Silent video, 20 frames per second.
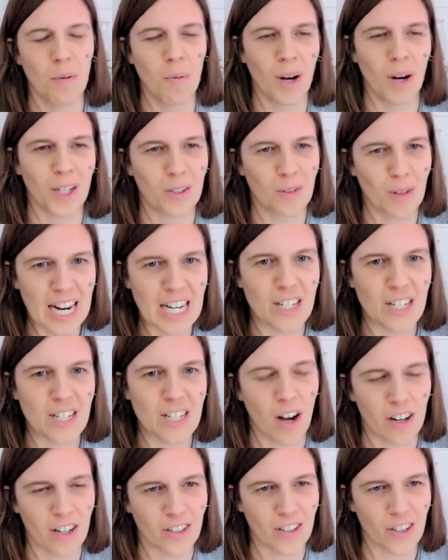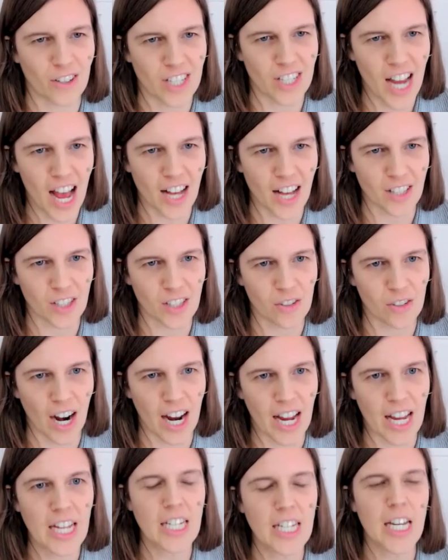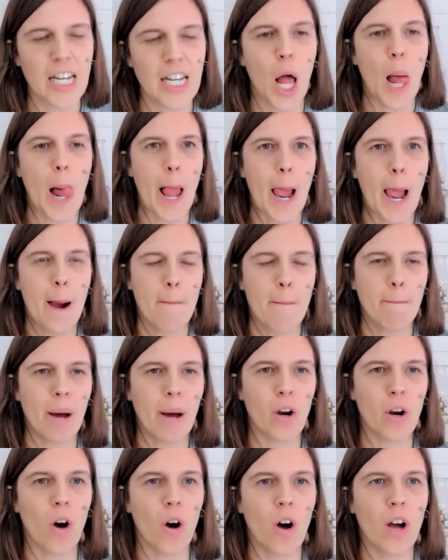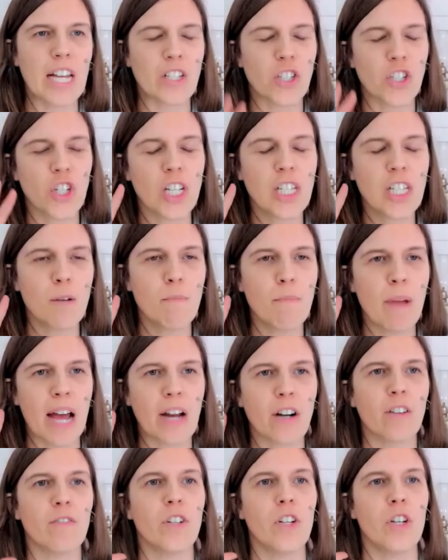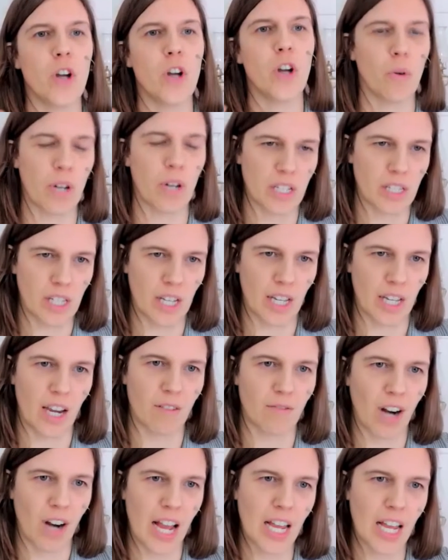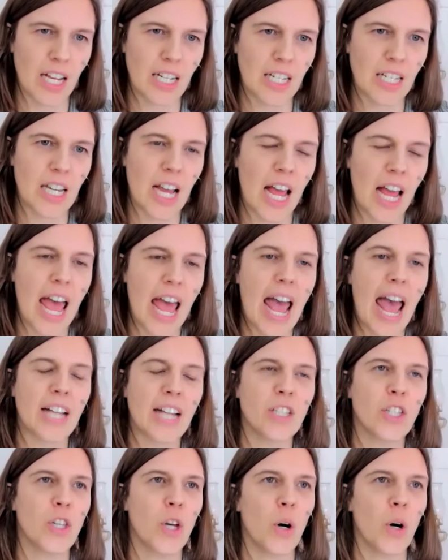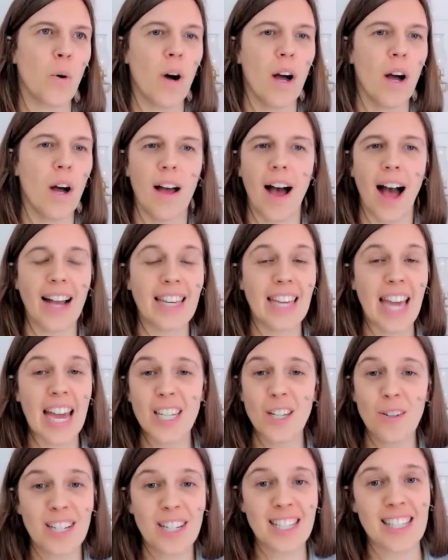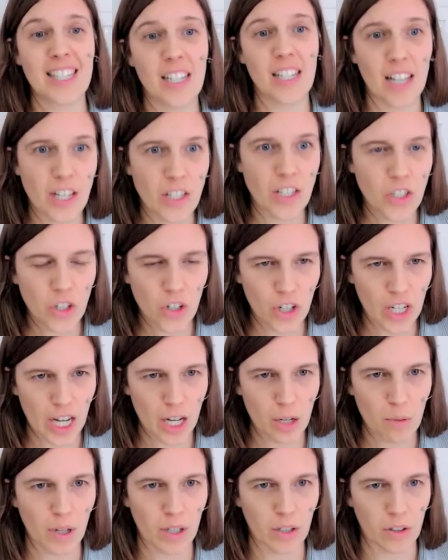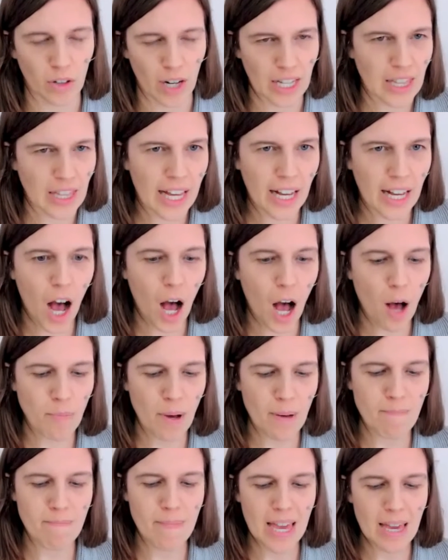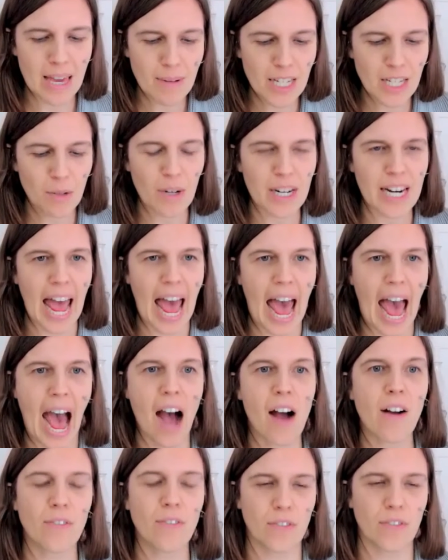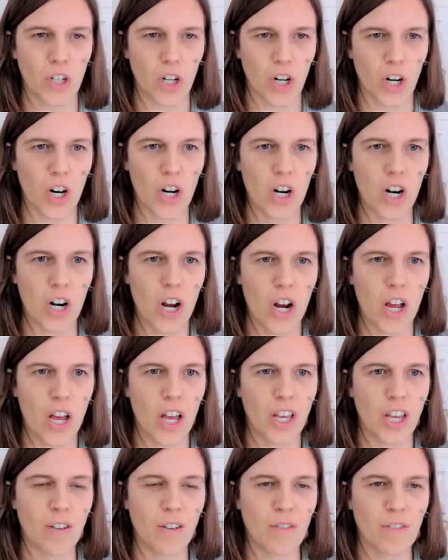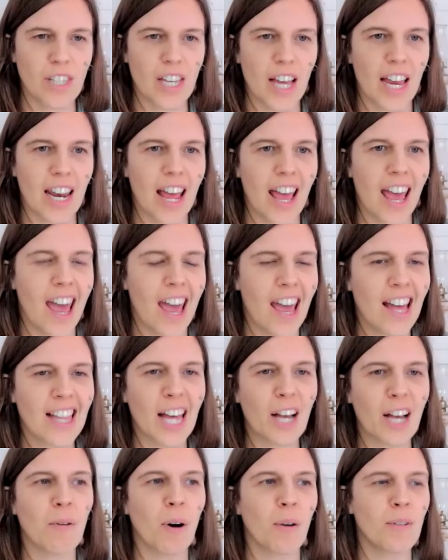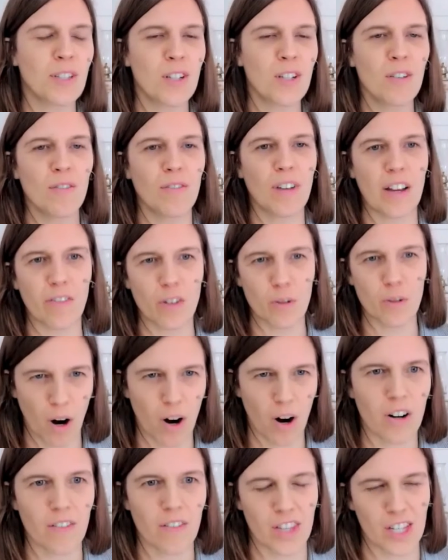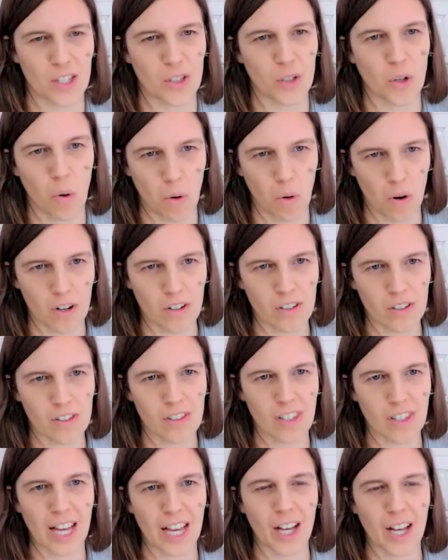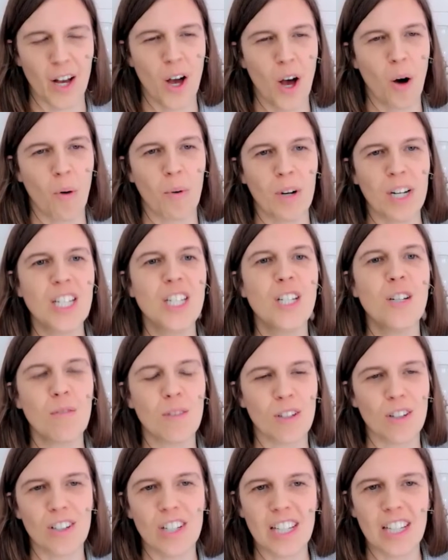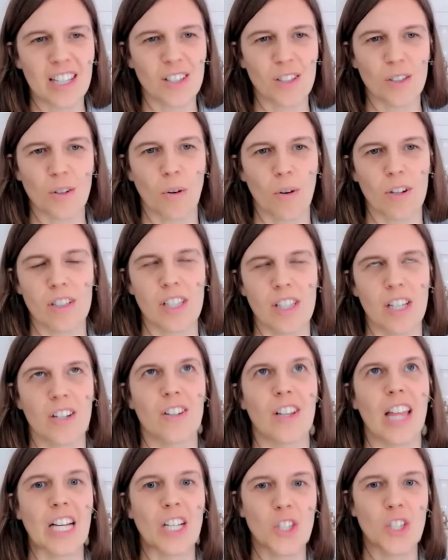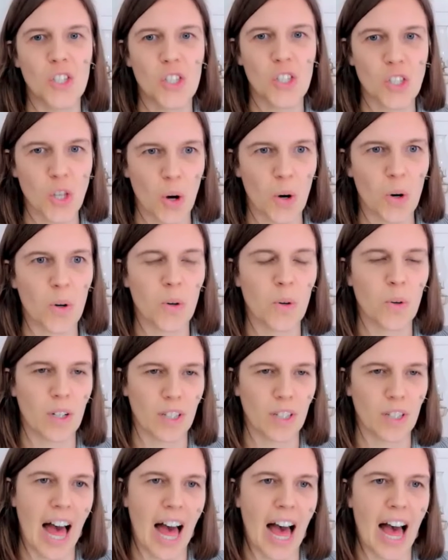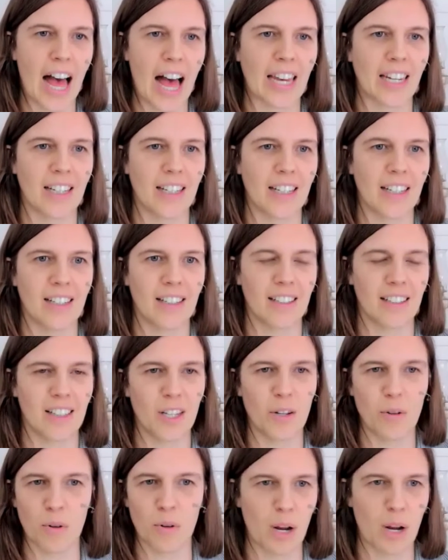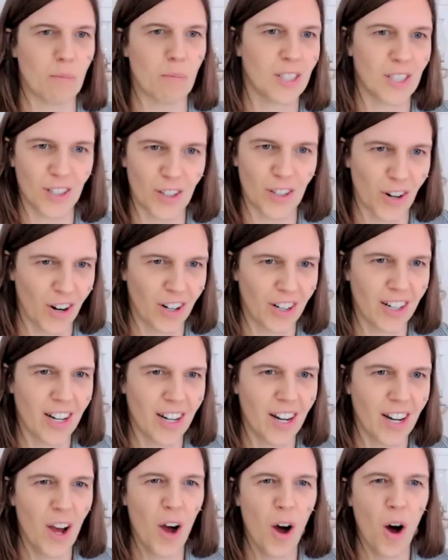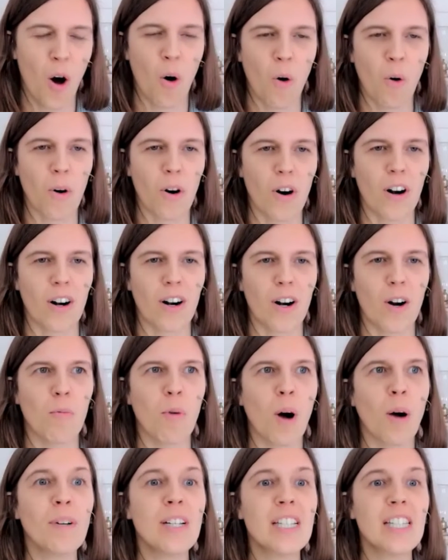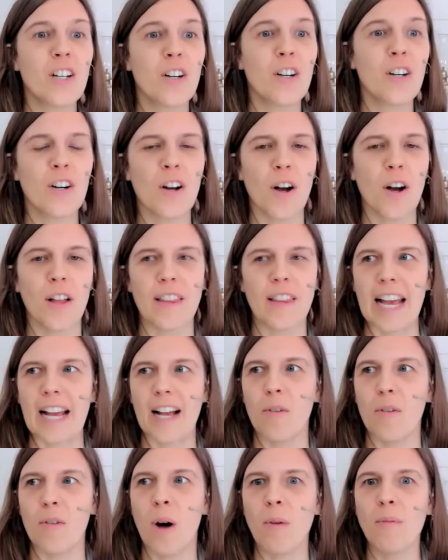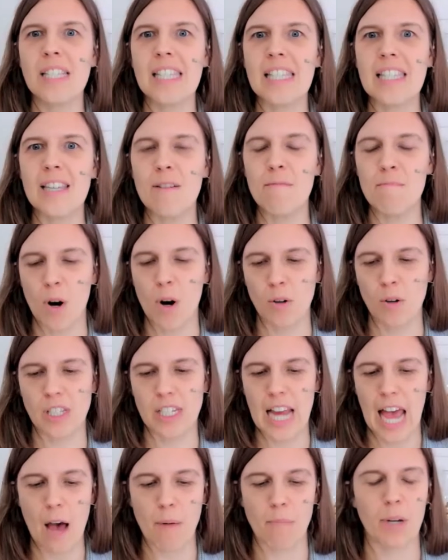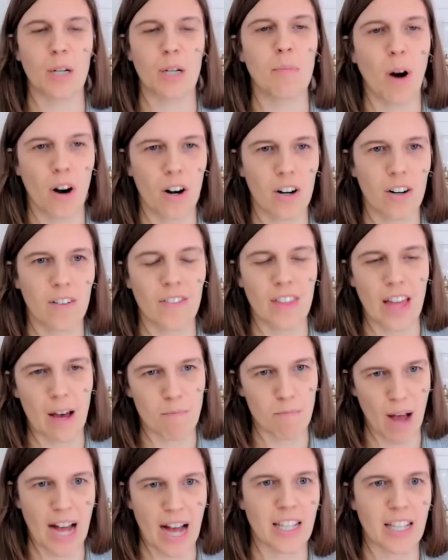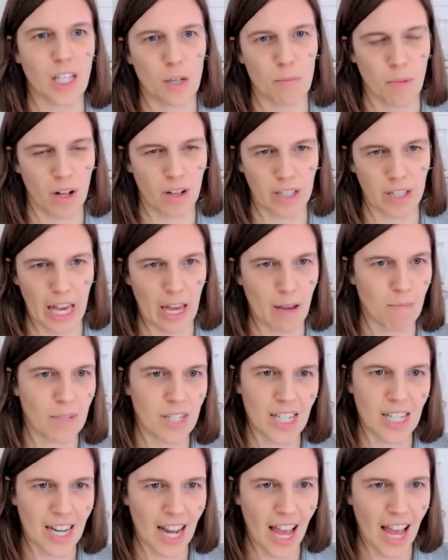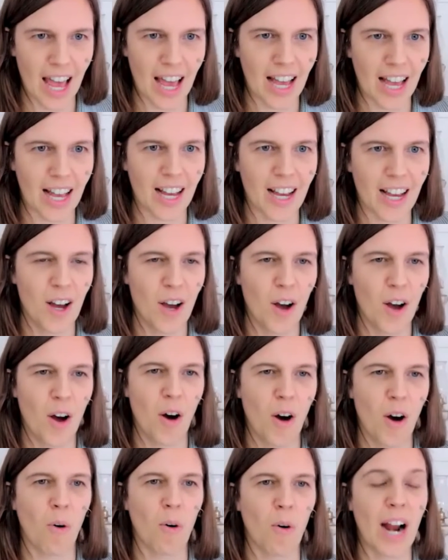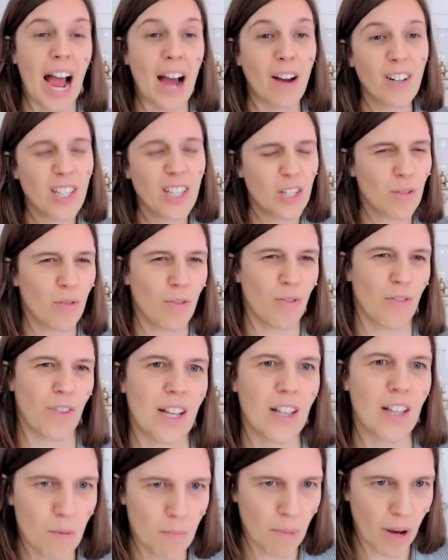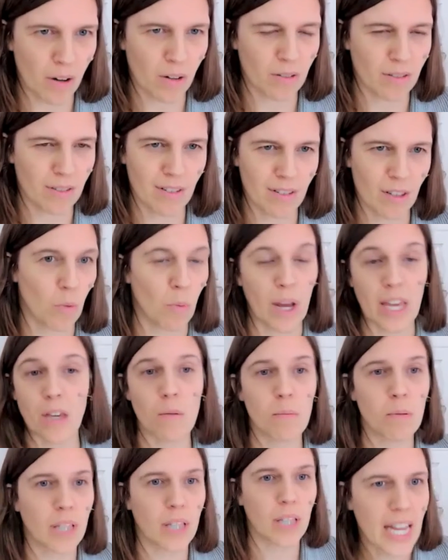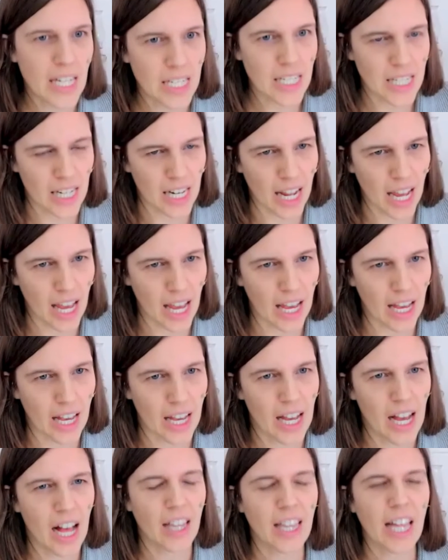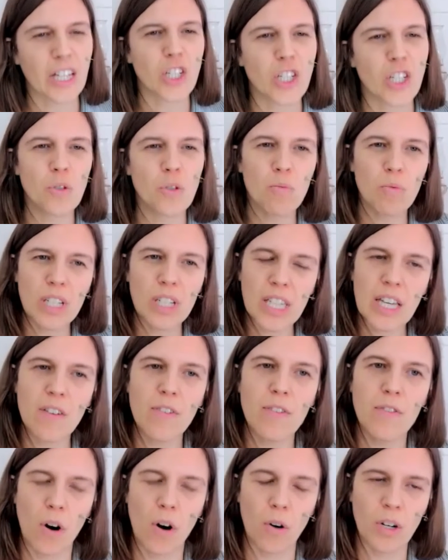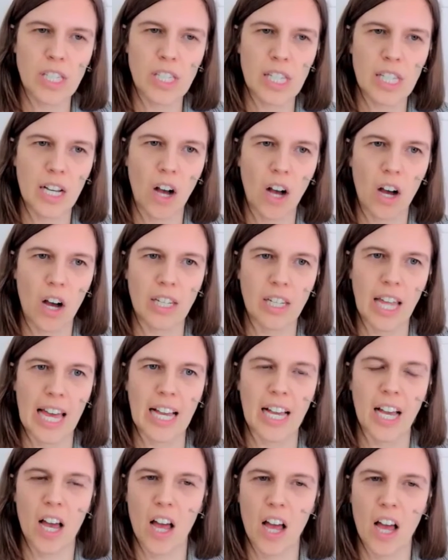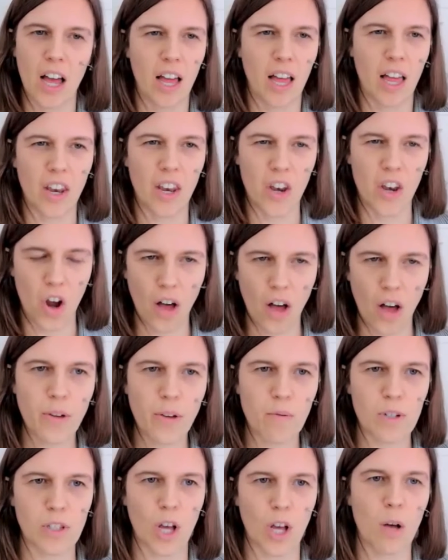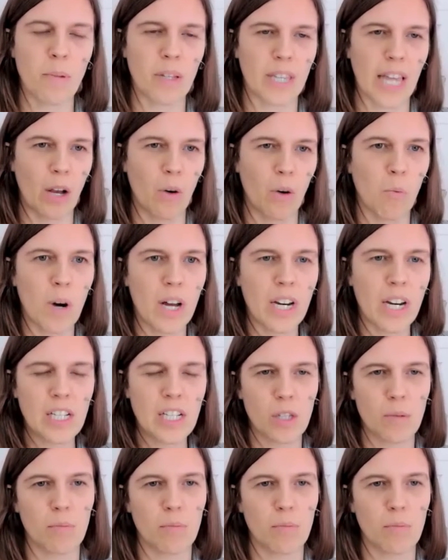what grade you got on your test, right? But it's just a matter of noticing it, right? And so, again, you can still ask your kid what grade they got, but maybe do it after you've said, Hey, like, what was your favorite part of this course? Like, what did you learn in this course that you're like so glad you were able to learn? Mm-hmm. Or what was your, like, what was the most epic part of that basketball game today? Or how did you feel about the way you played today? Like, just really focusing on like, not the result, but like, what is the